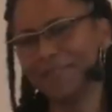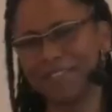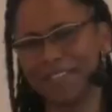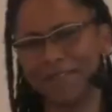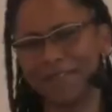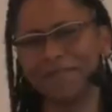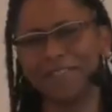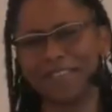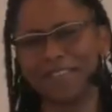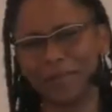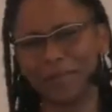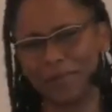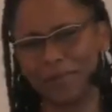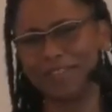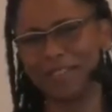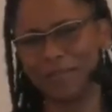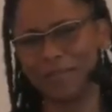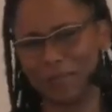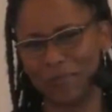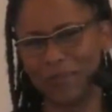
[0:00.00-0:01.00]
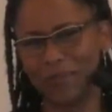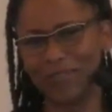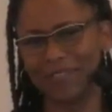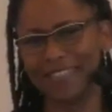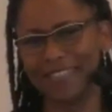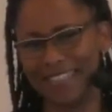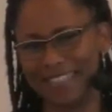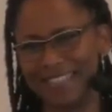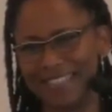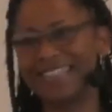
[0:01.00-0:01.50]
this principle
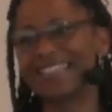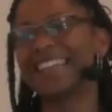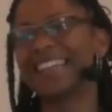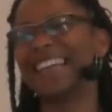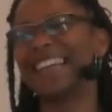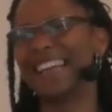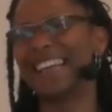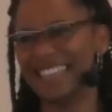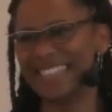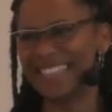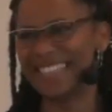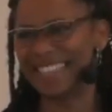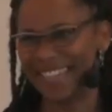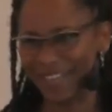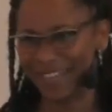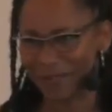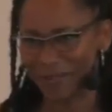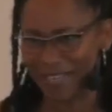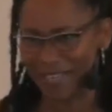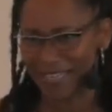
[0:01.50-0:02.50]
is integrity.